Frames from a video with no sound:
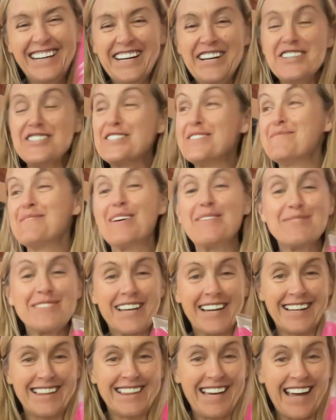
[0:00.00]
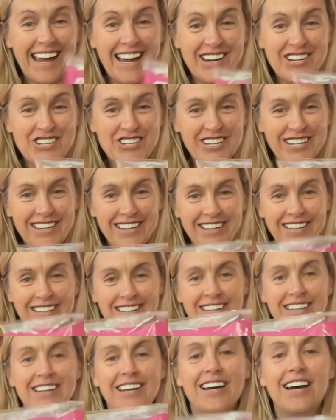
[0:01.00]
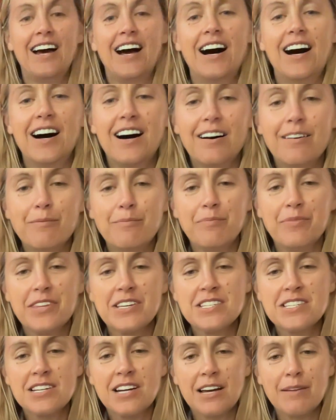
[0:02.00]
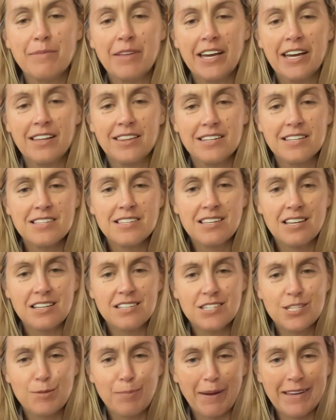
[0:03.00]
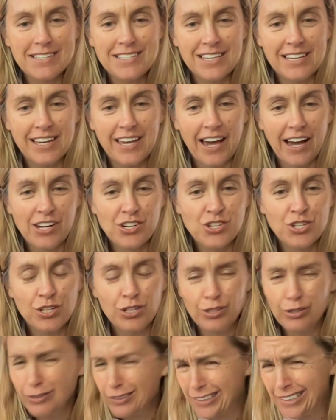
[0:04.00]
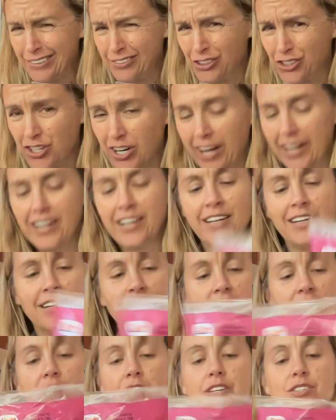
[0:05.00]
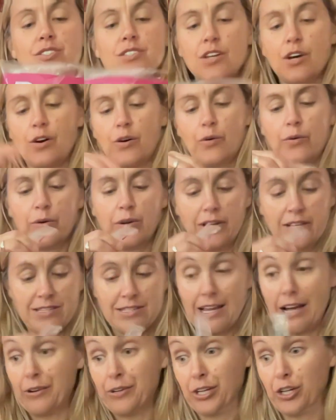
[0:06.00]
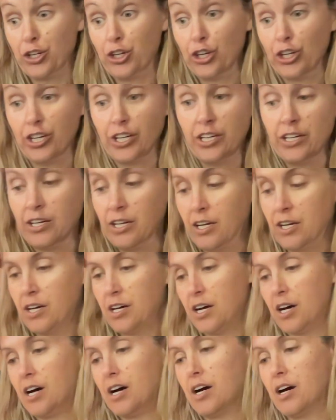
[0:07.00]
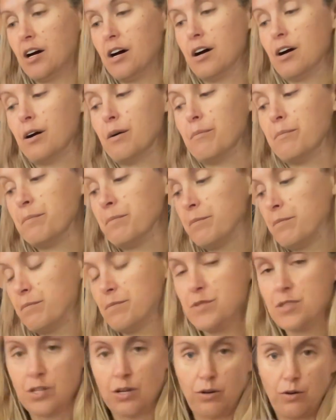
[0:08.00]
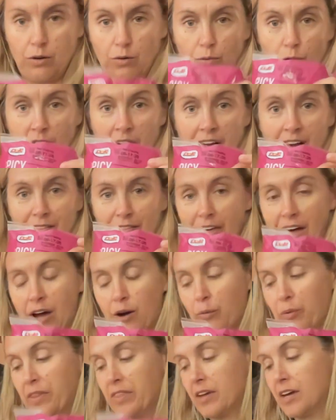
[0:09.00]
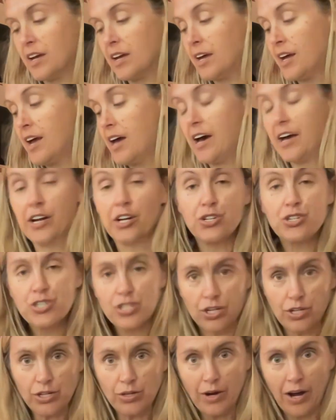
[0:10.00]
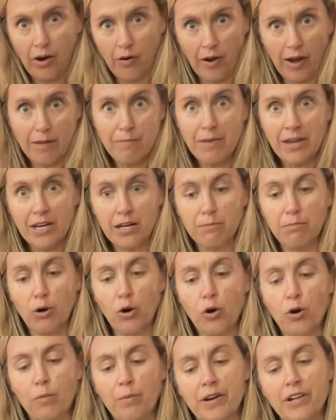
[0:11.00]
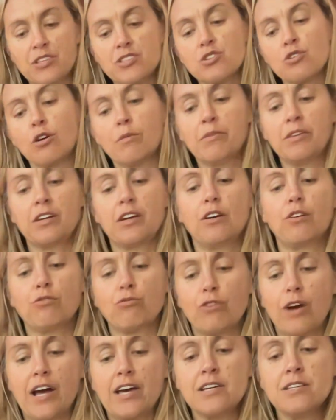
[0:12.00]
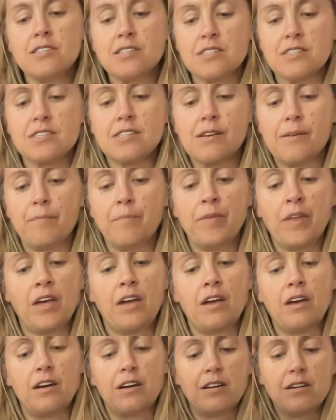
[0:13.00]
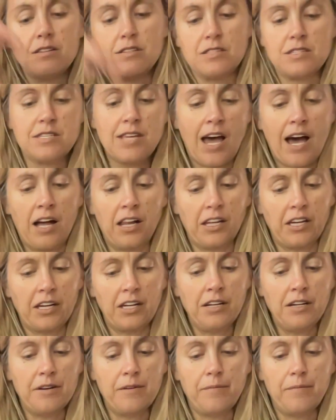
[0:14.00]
sometimes I get the Asian. This time they had this spicy cashew. I never tried it, so it sounded good. So we're gonna have that with it. And I'll show you how I make a bowl, but it's normally rice, salad,